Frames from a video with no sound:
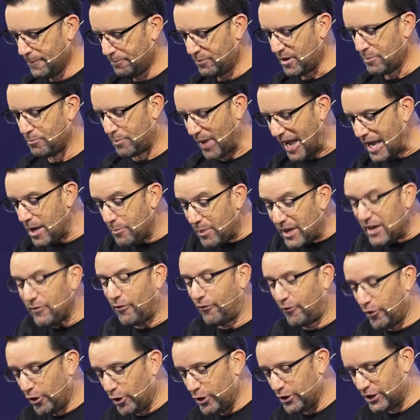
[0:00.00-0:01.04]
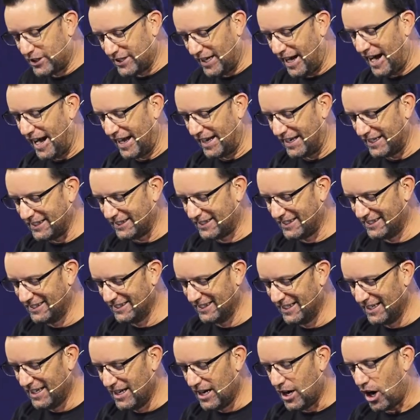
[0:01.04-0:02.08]
baby food diet,
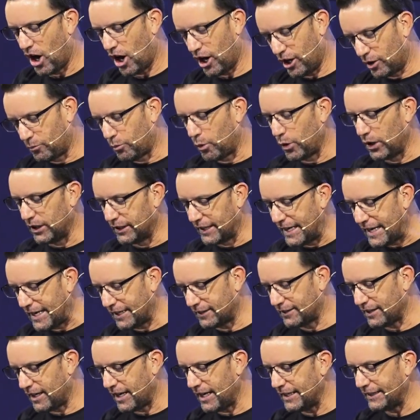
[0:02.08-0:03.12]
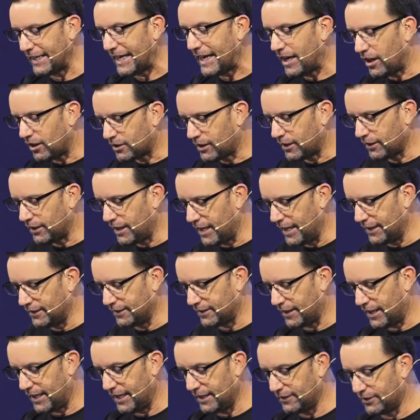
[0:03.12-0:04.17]
hard boiled egg diet, alkaline
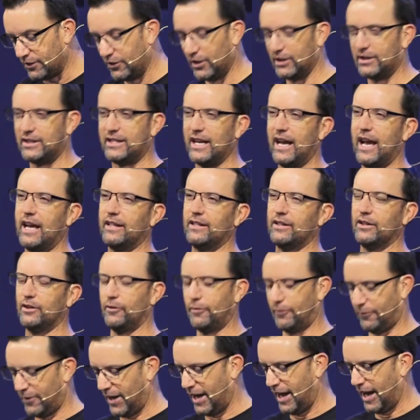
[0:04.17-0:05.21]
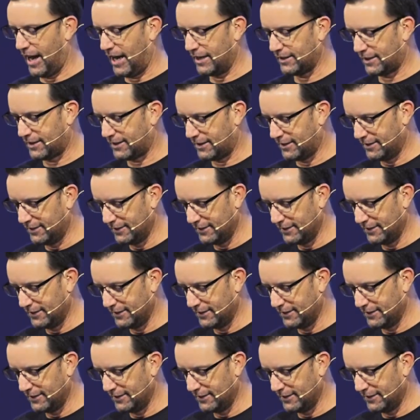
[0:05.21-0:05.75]
diet, the Daniel fast,